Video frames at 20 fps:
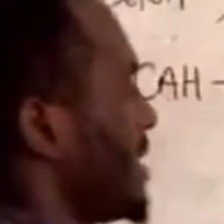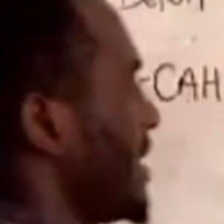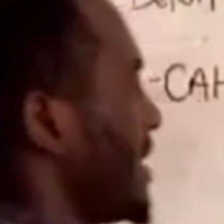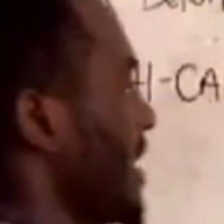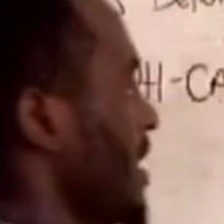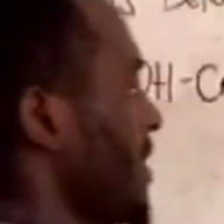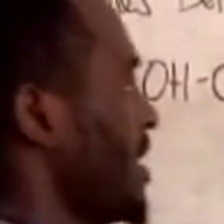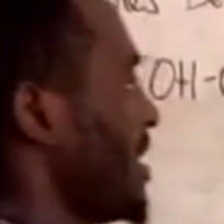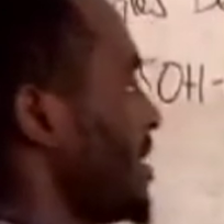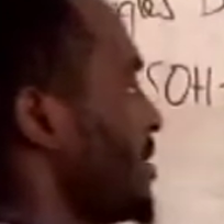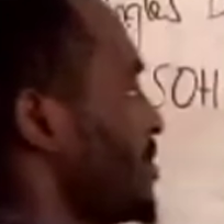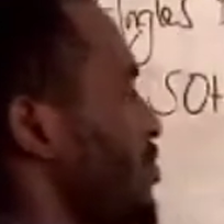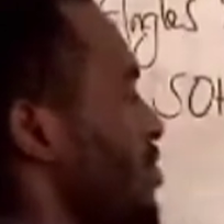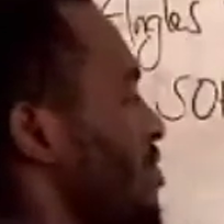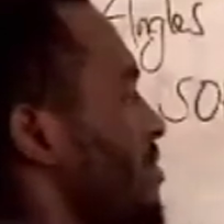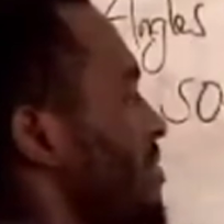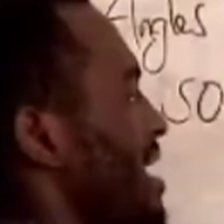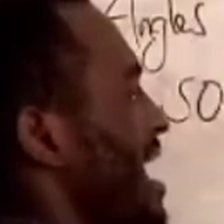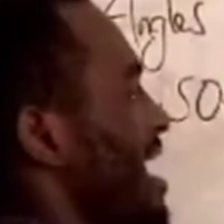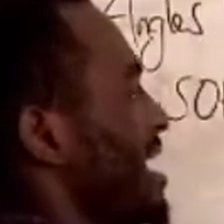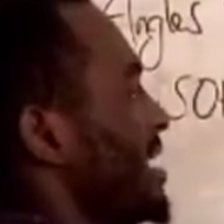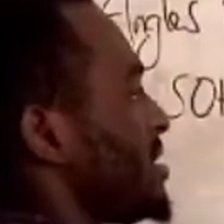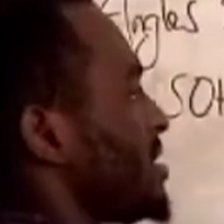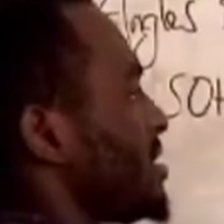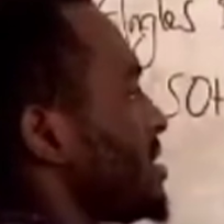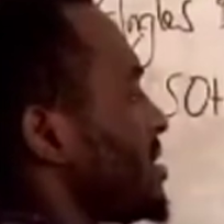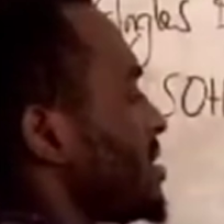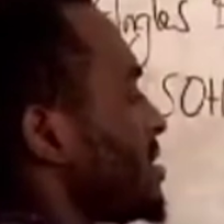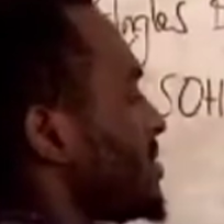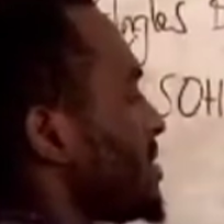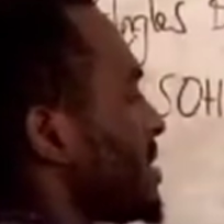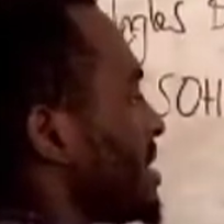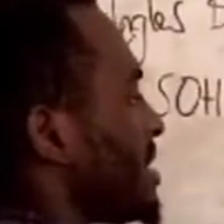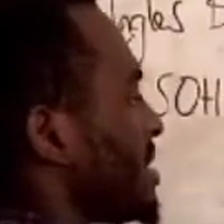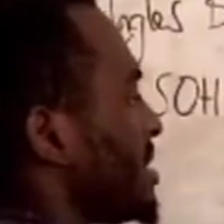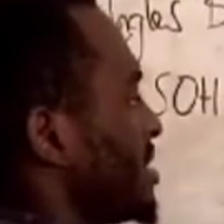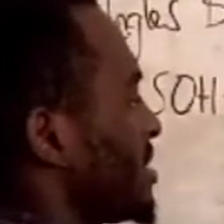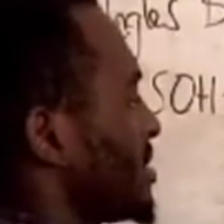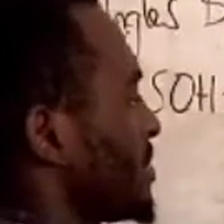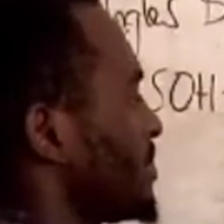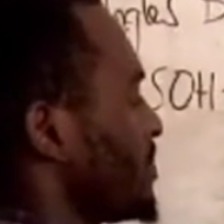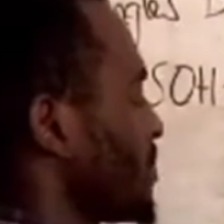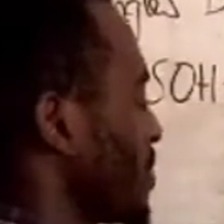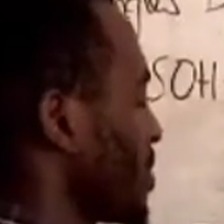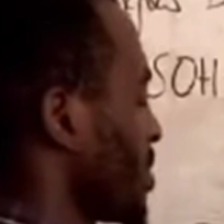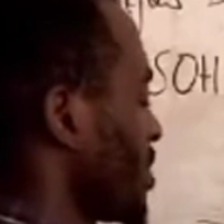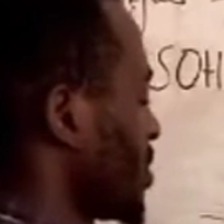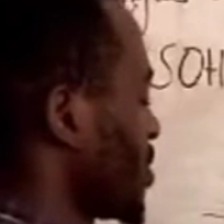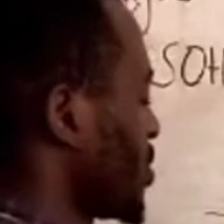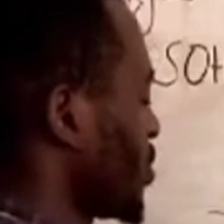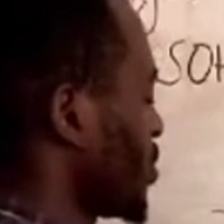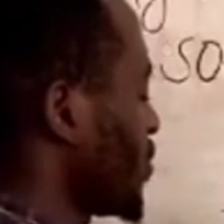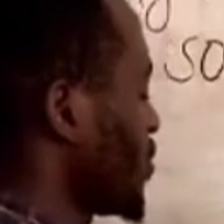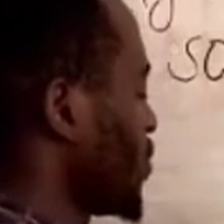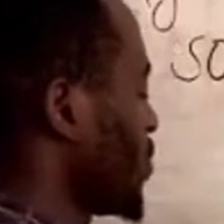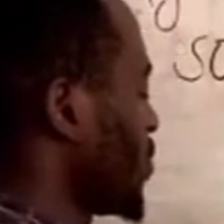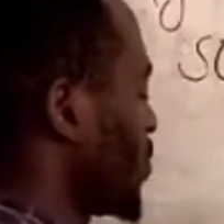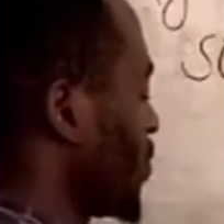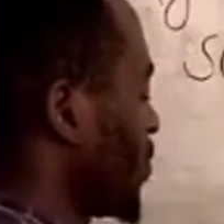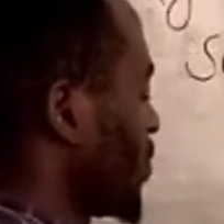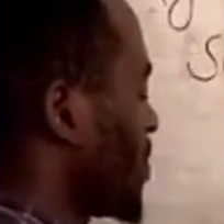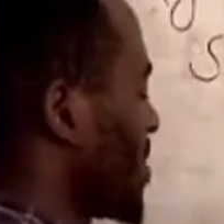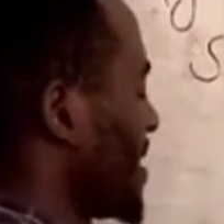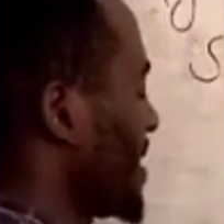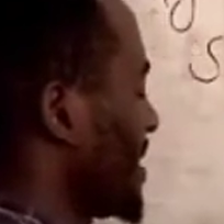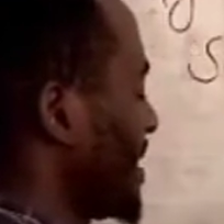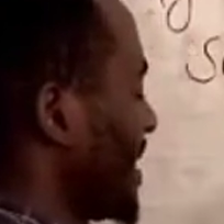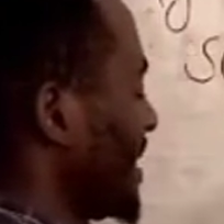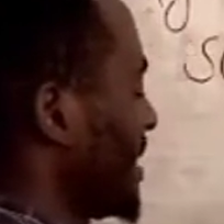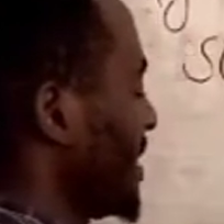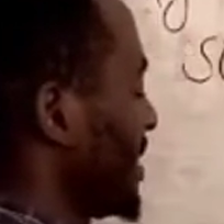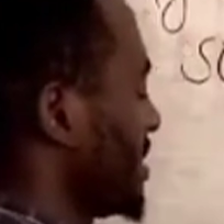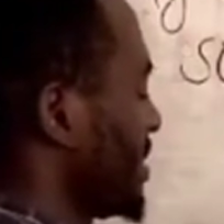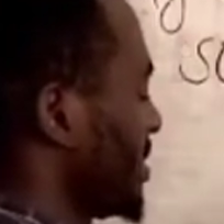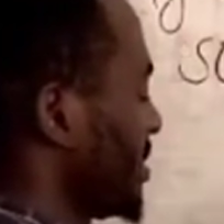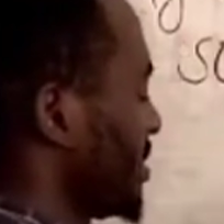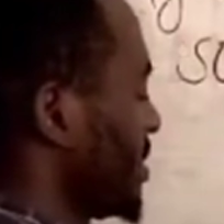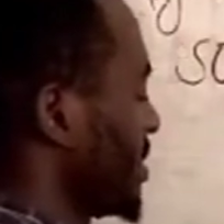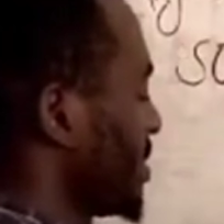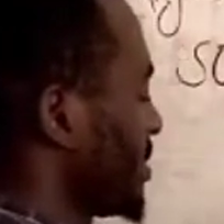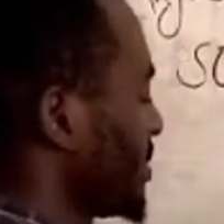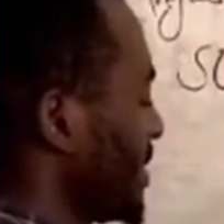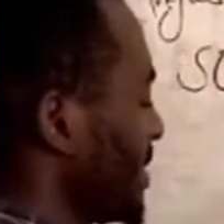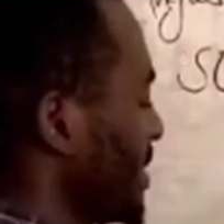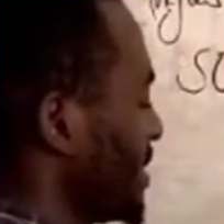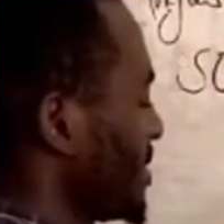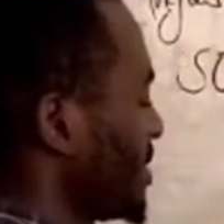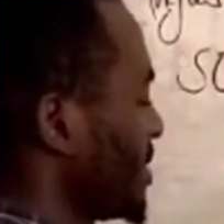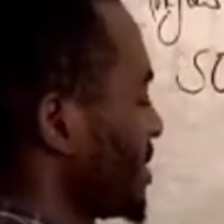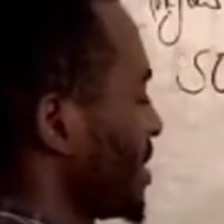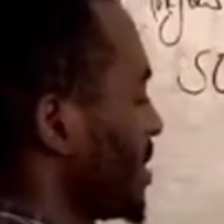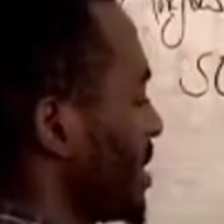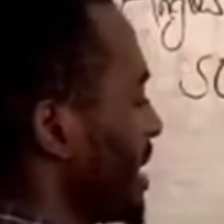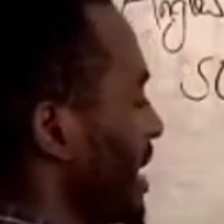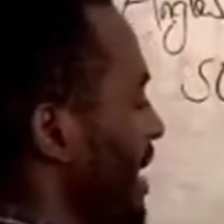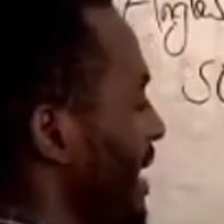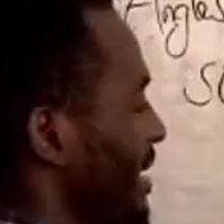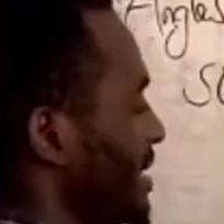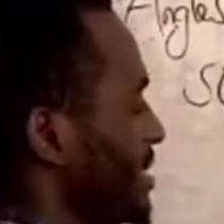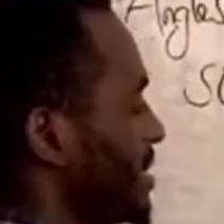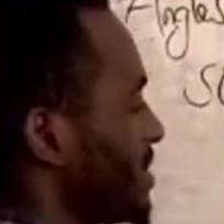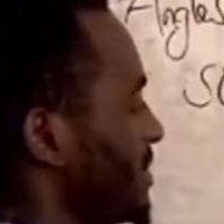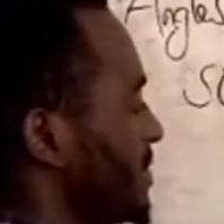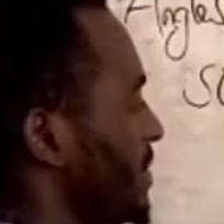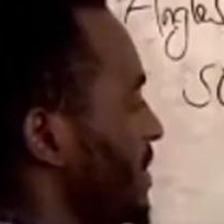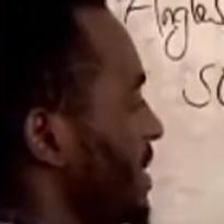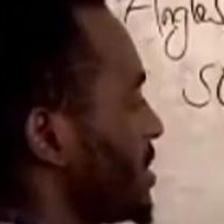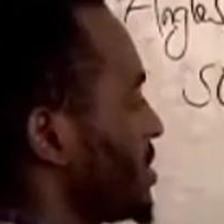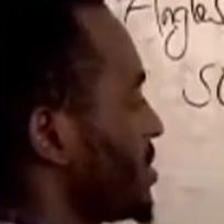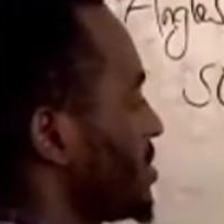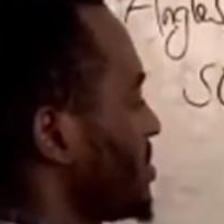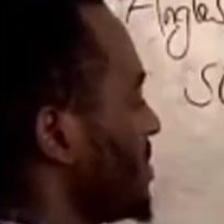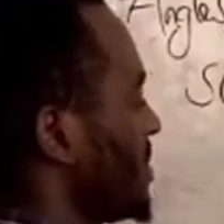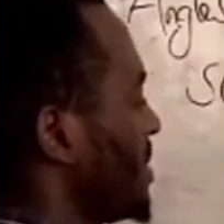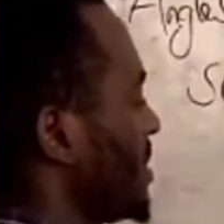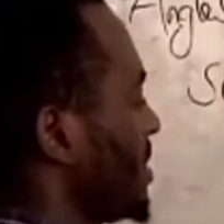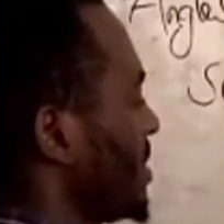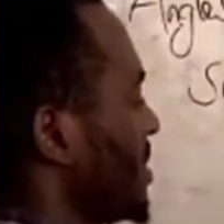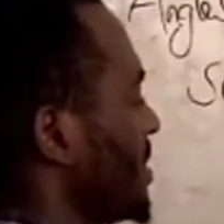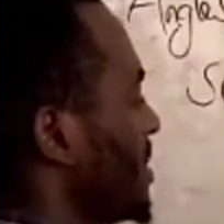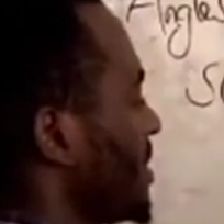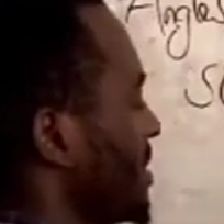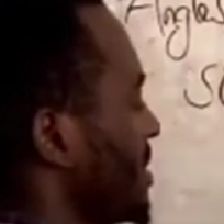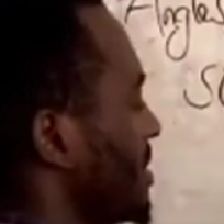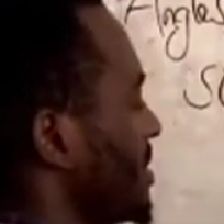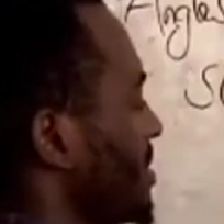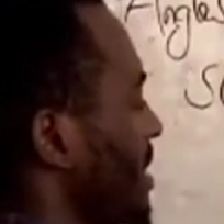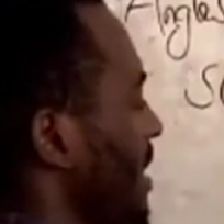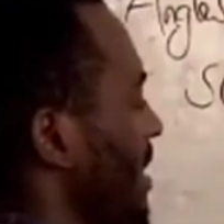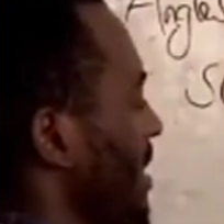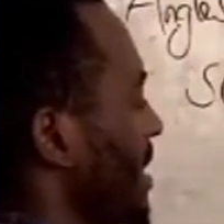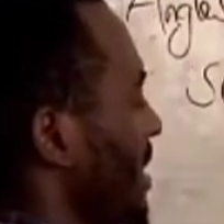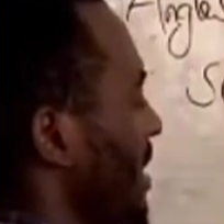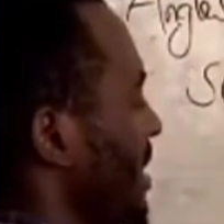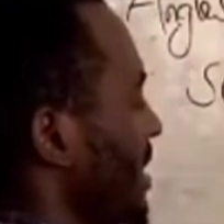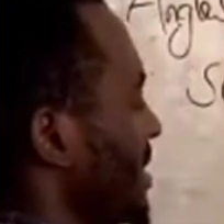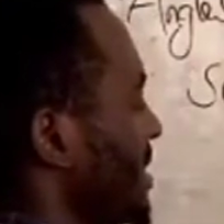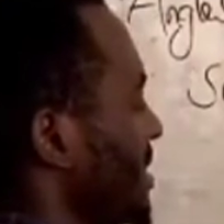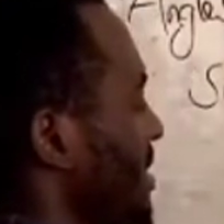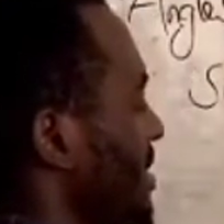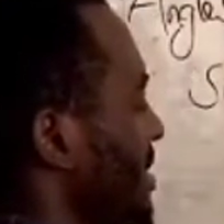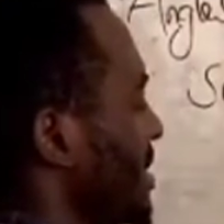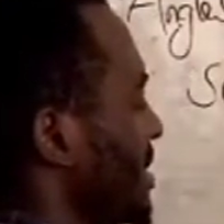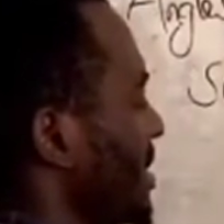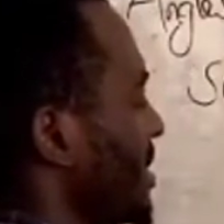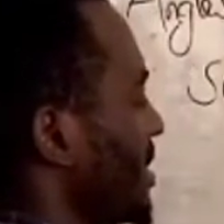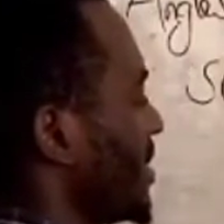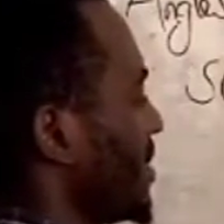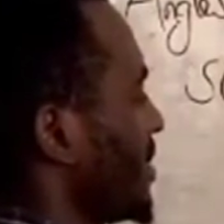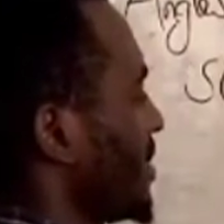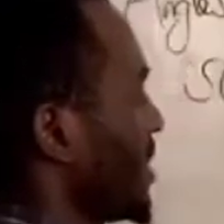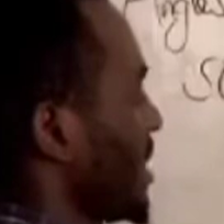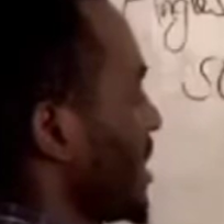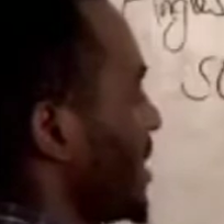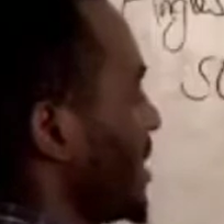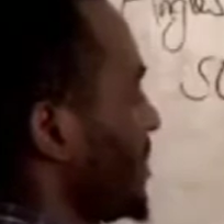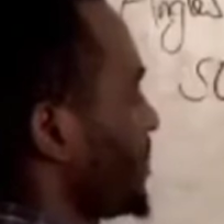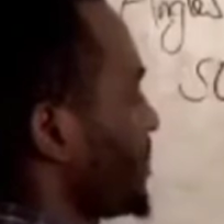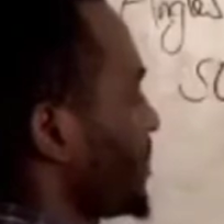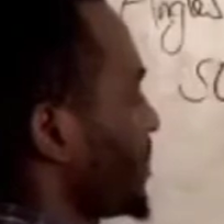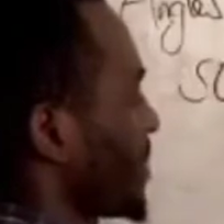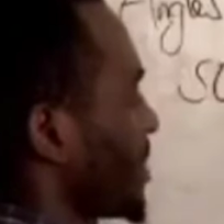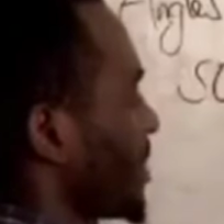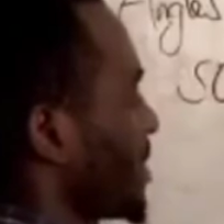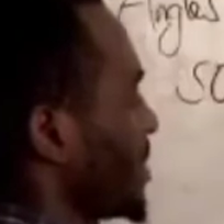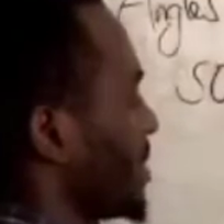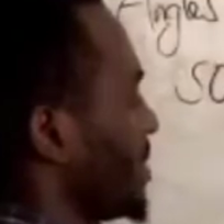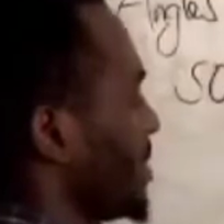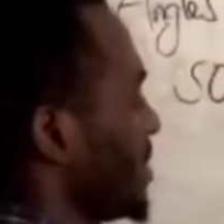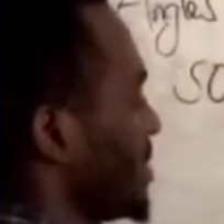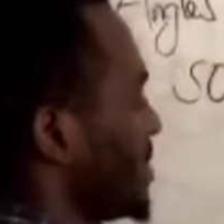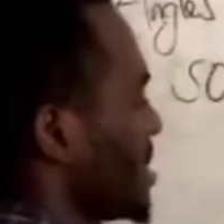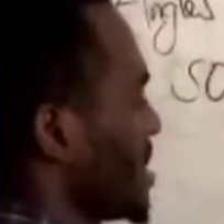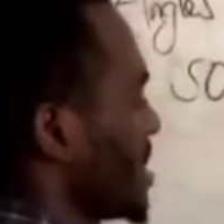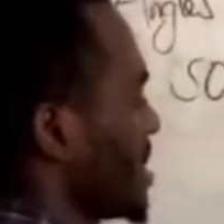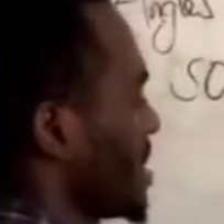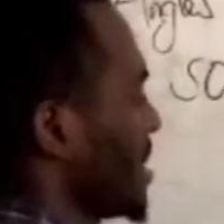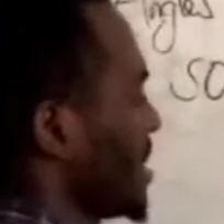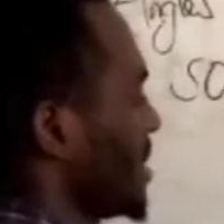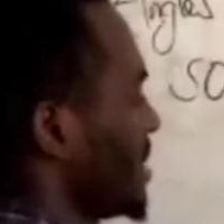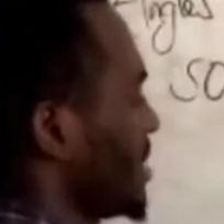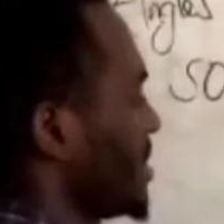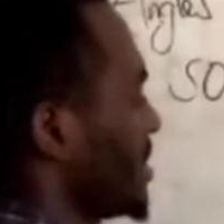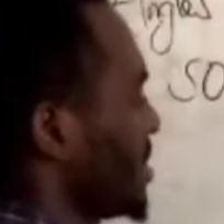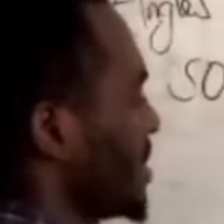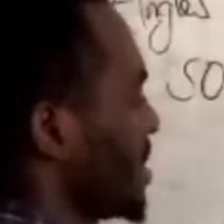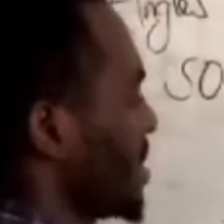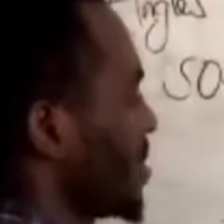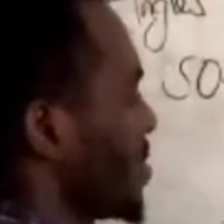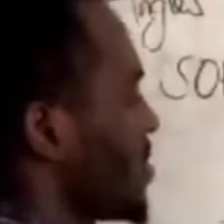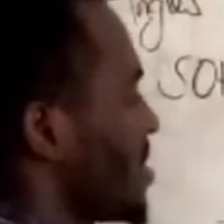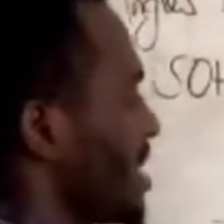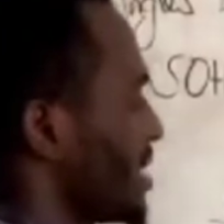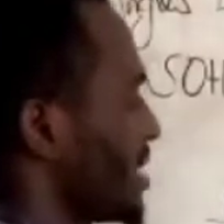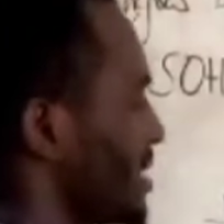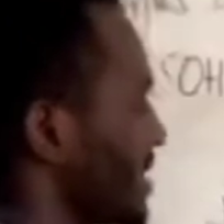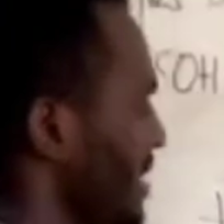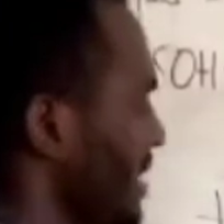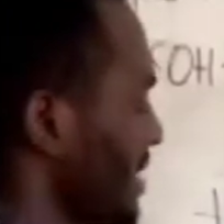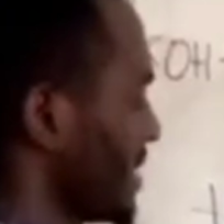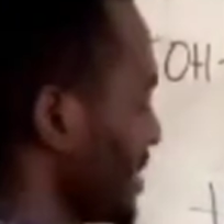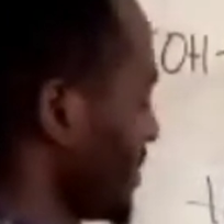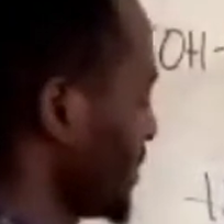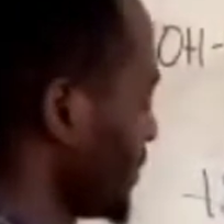Then from 90 degrees to 180 degrees, it's referred to be the second, okay? The second quadrant.